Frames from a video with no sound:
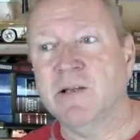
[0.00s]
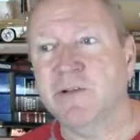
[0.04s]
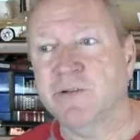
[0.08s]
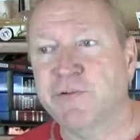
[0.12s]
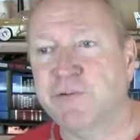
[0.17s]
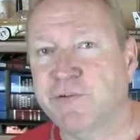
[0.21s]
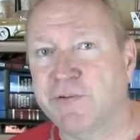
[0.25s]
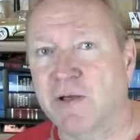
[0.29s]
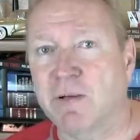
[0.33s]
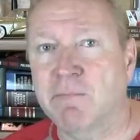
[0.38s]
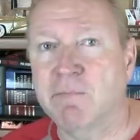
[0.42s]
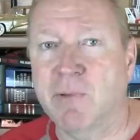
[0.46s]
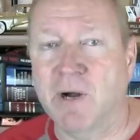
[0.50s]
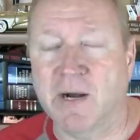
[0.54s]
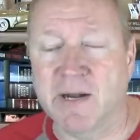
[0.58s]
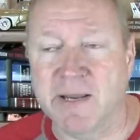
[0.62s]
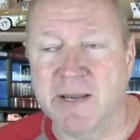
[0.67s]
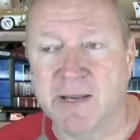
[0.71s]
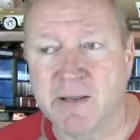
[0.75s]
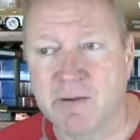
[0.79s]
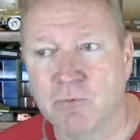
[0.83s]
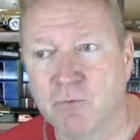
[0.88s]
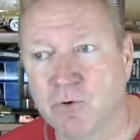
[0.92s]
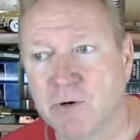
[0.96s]

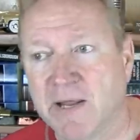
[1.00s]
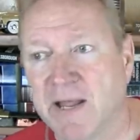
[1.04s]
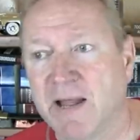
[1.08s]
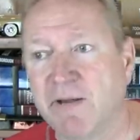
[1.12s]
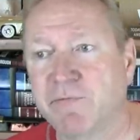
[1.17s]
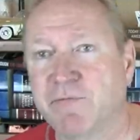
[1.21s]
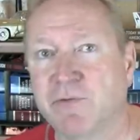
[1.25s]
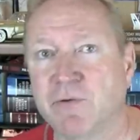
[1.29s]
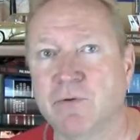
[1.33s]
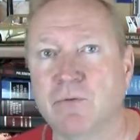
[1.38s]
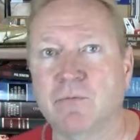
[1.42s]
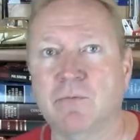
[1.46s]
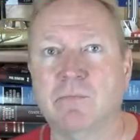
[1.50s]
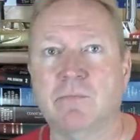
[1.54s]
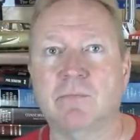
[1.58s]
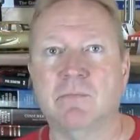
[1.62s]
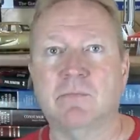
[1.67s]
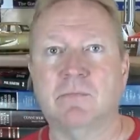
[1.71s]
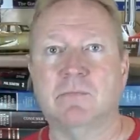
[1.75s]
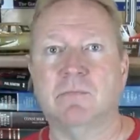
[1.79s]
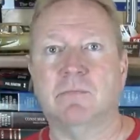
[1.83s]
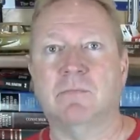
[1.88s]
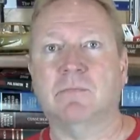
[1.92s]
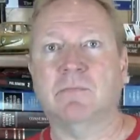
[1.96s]
somebody would have to
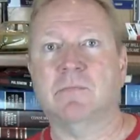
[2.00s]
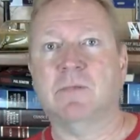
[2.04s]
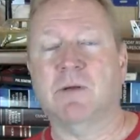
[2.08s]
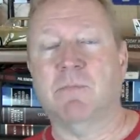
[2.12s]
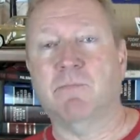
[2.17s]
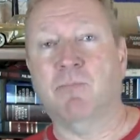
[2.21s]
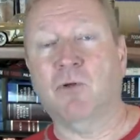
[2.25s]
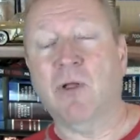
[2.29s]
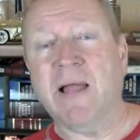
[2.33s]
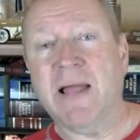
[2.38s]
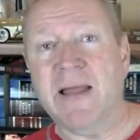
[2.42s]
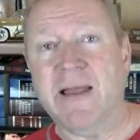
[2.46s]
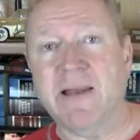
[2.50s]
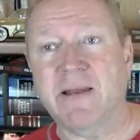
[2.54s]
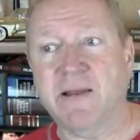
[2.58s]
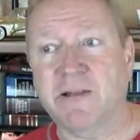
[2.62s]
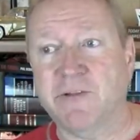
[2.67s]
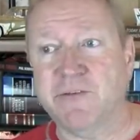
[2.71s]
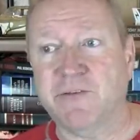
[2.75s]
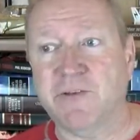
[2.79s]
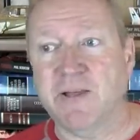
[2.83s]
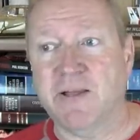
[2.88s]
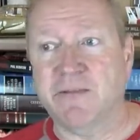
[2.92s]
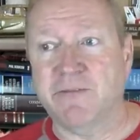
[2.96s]
complain
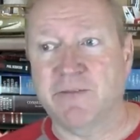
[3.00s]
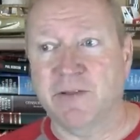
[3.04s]
and say,